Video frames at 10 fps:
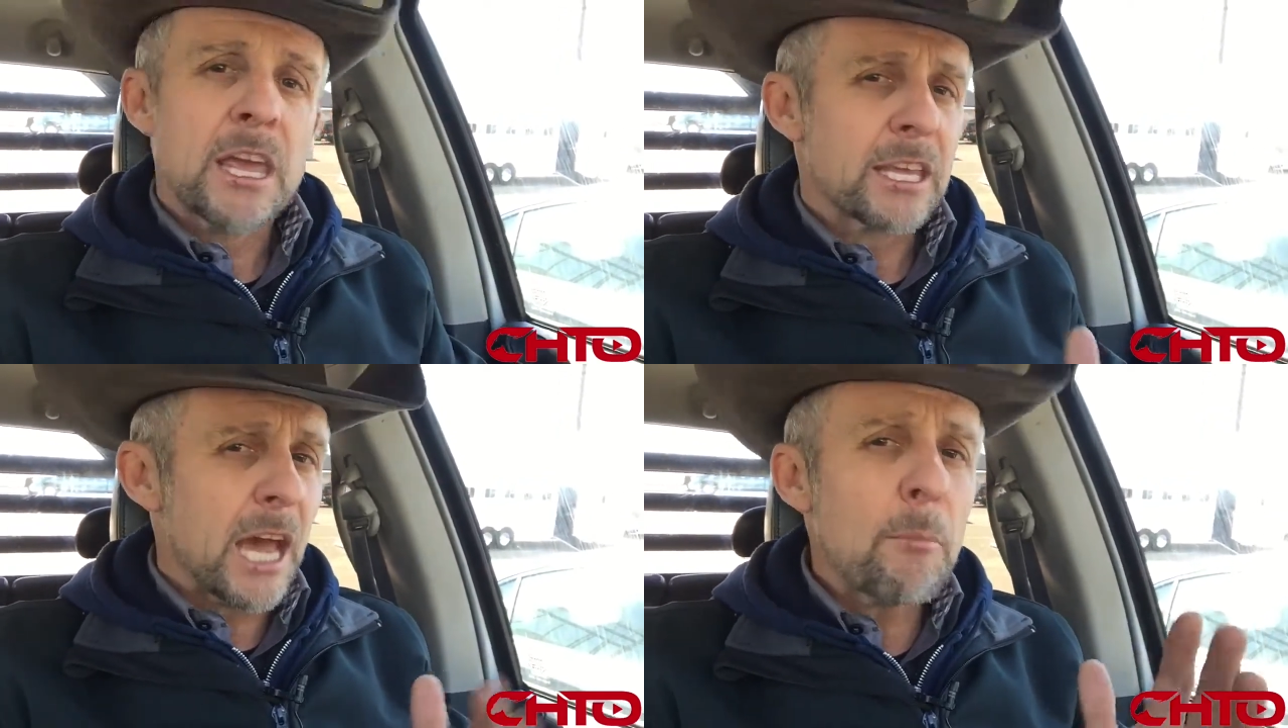
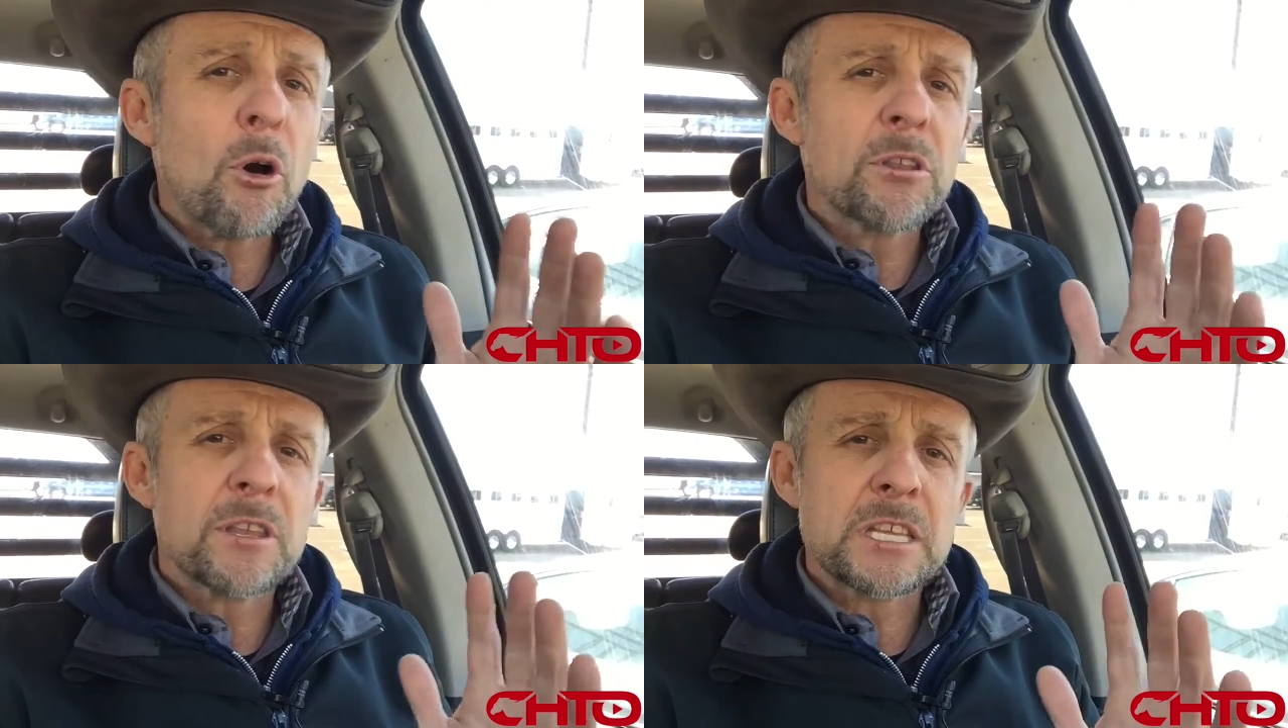Come
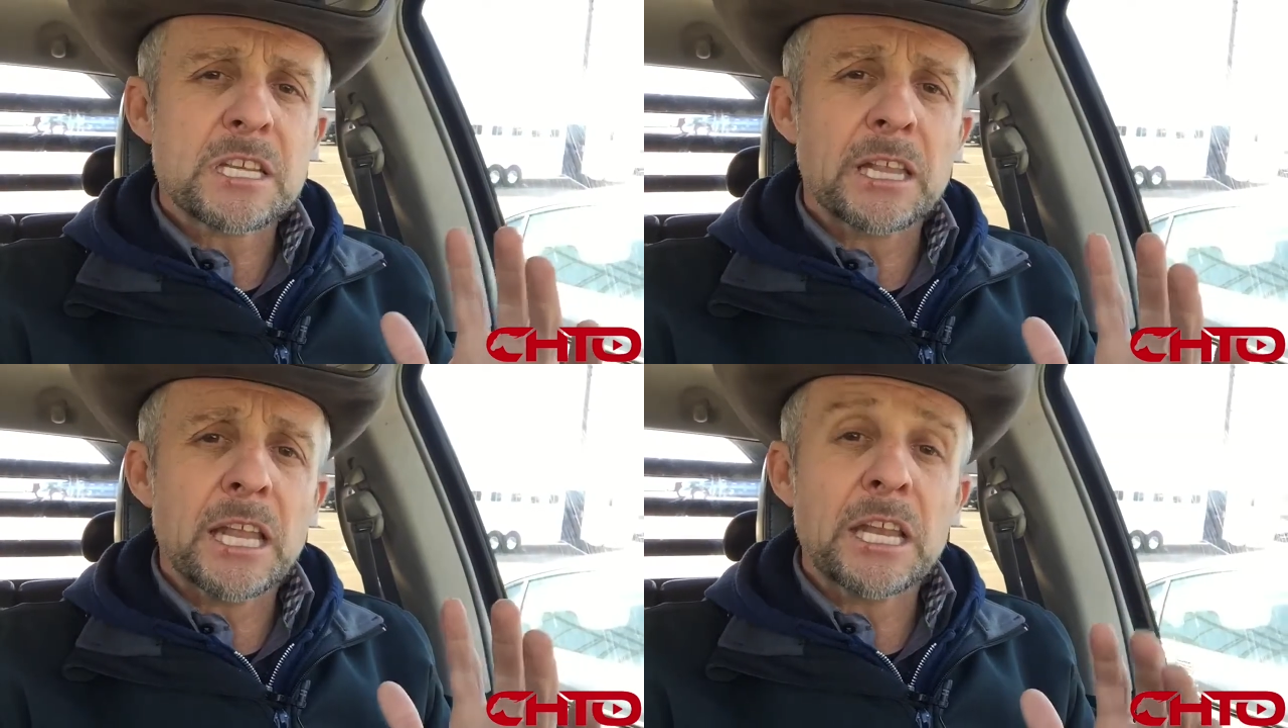on to this
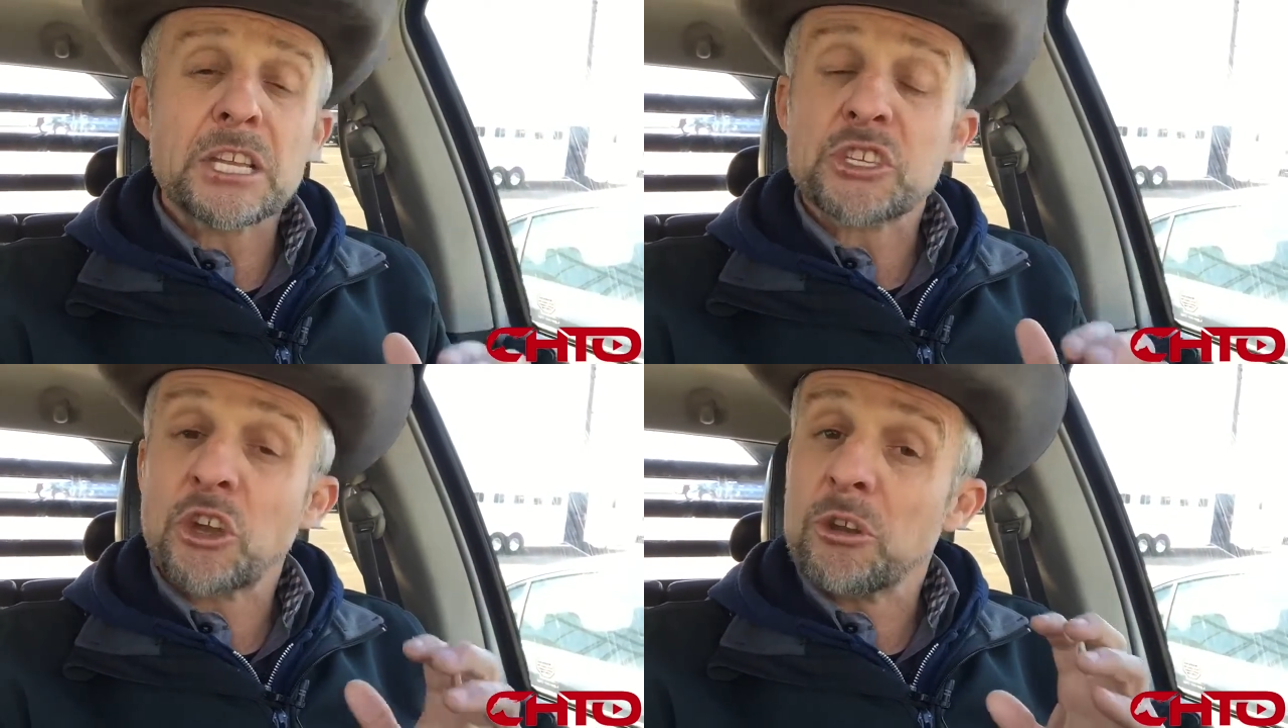clinic,
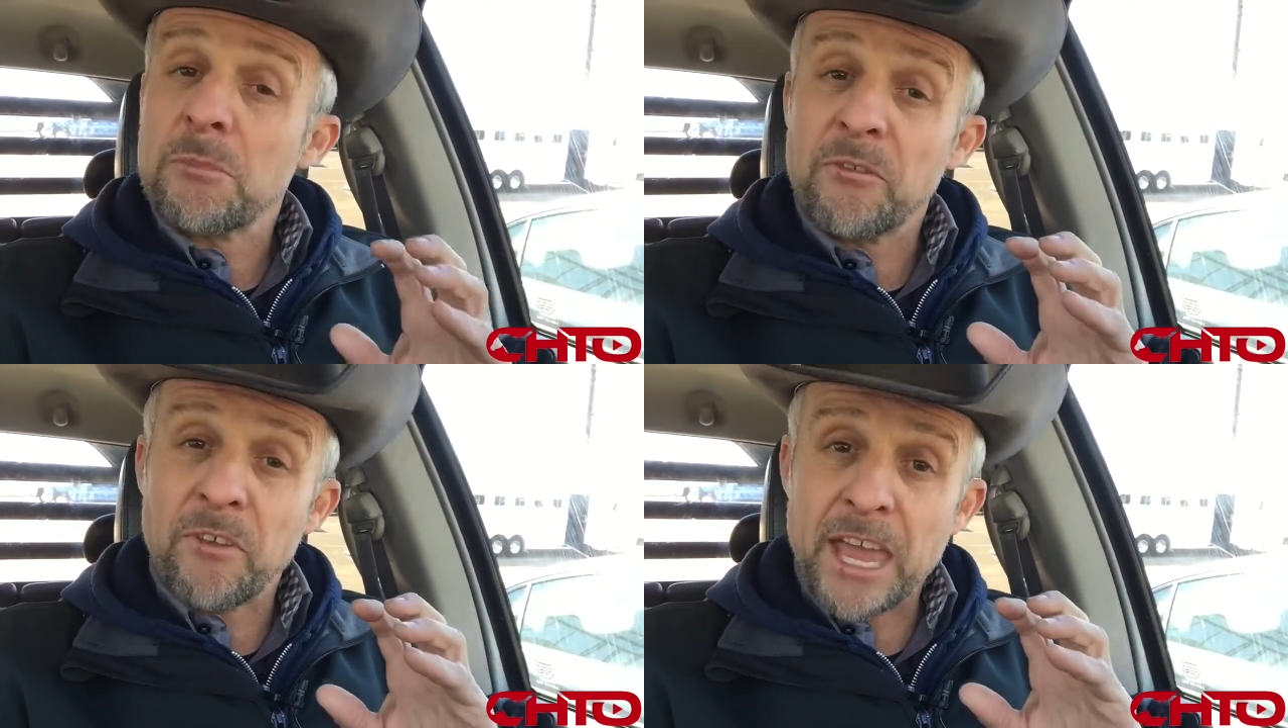it's going to
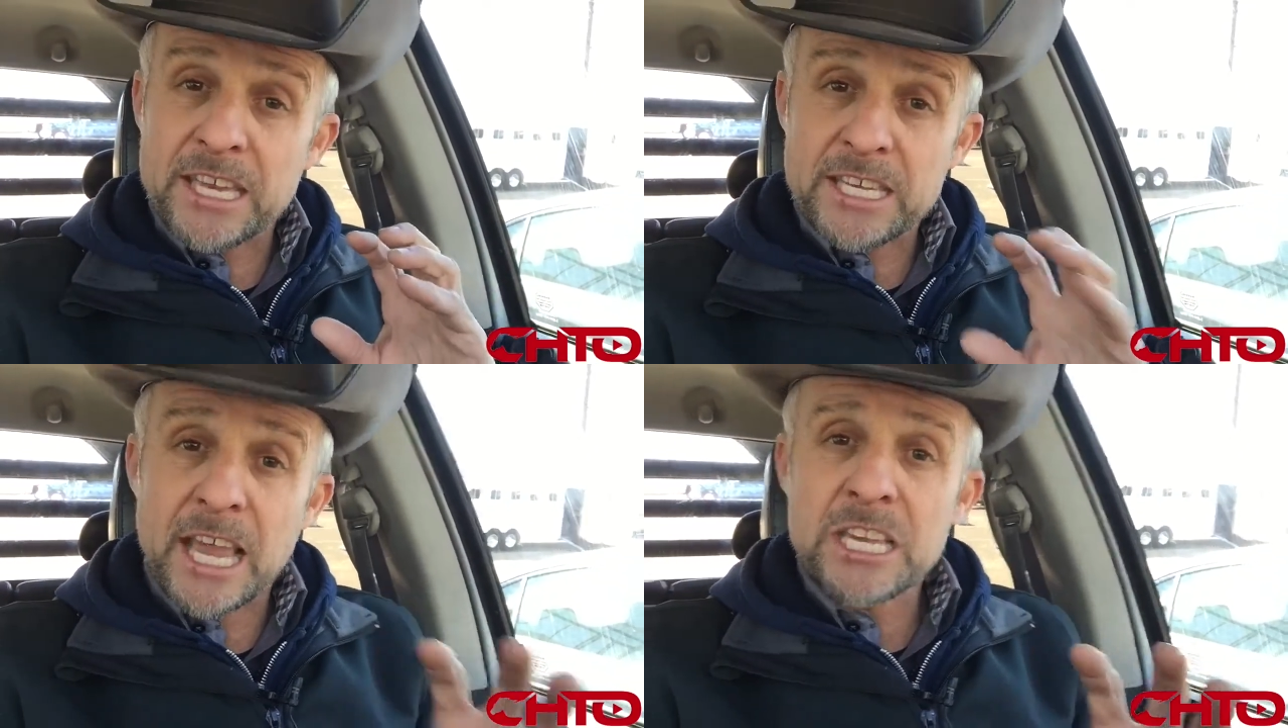be
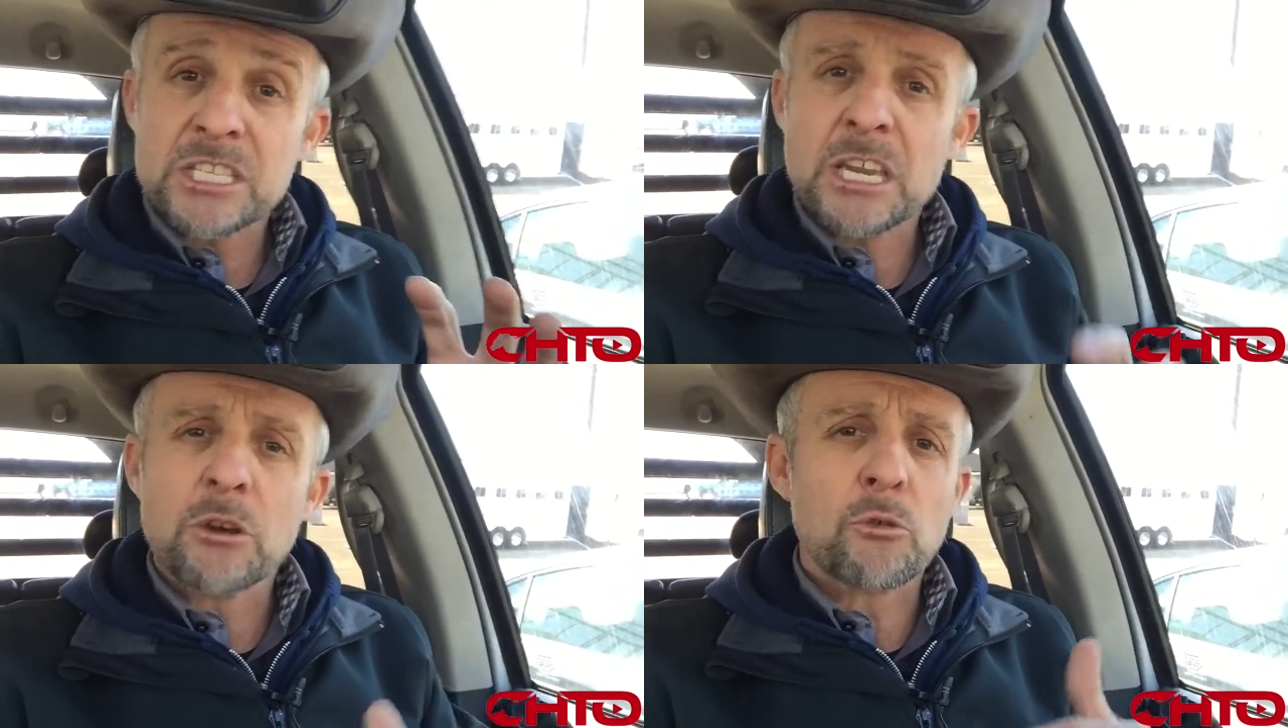fantastic.